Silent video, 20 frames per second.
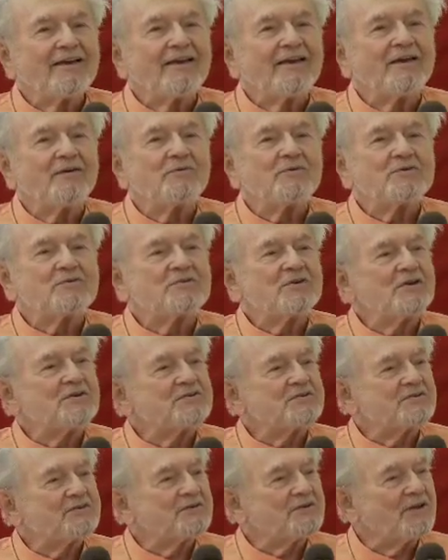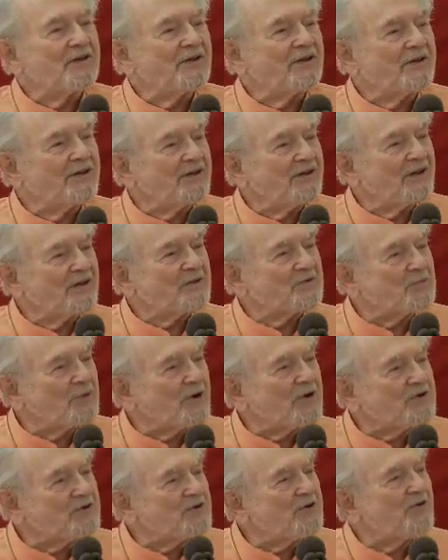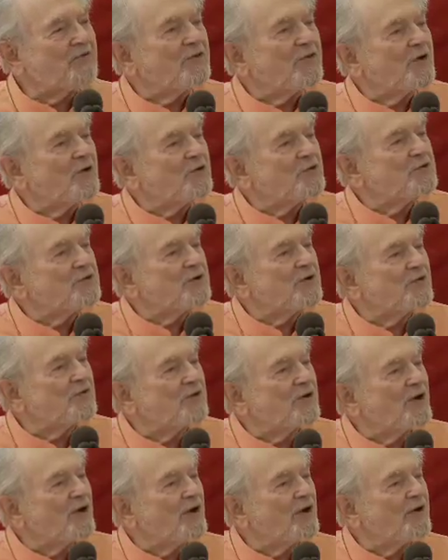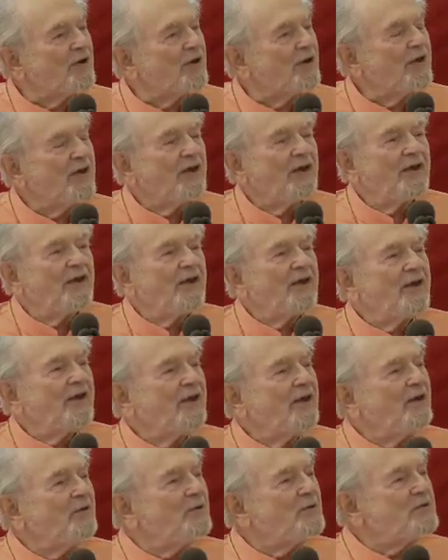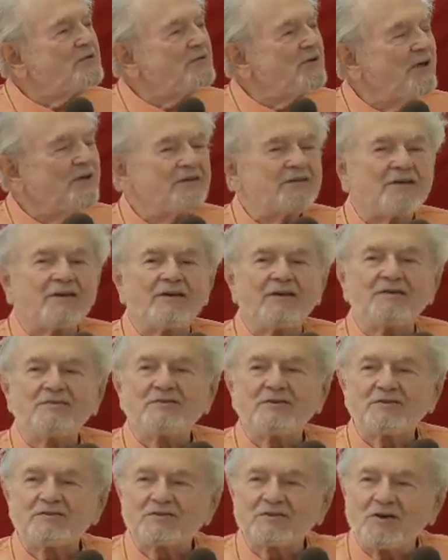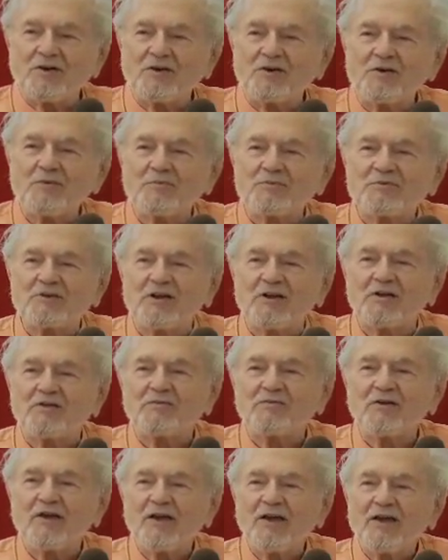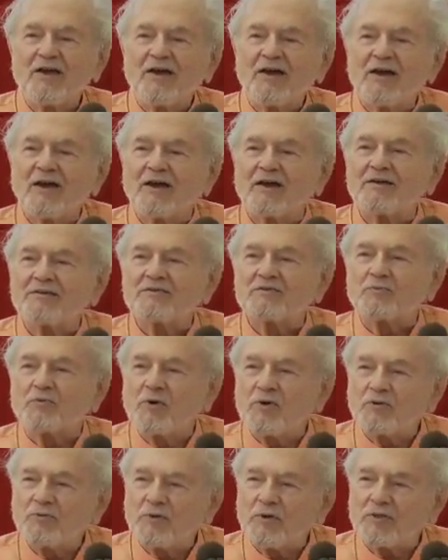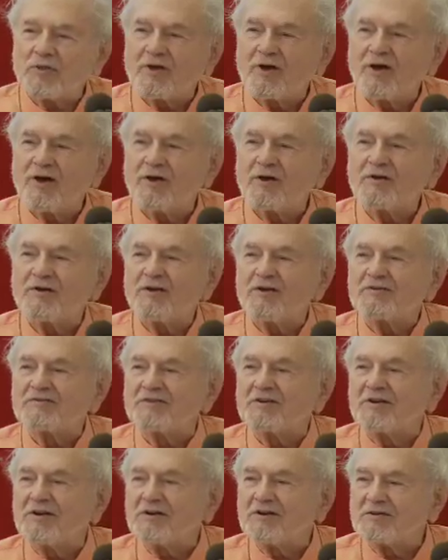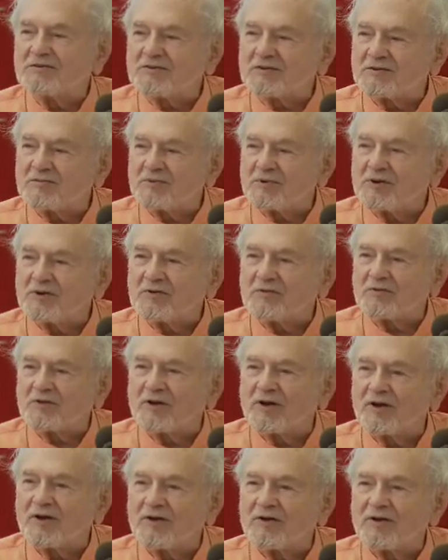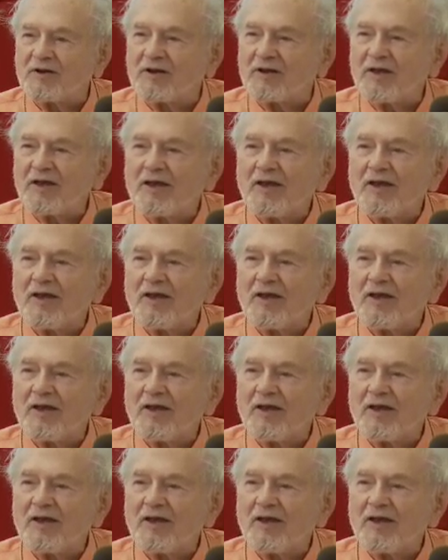He was just a little expression of the ocean of God. He was nothing. He just saw himself as one with God and as an instrument of God.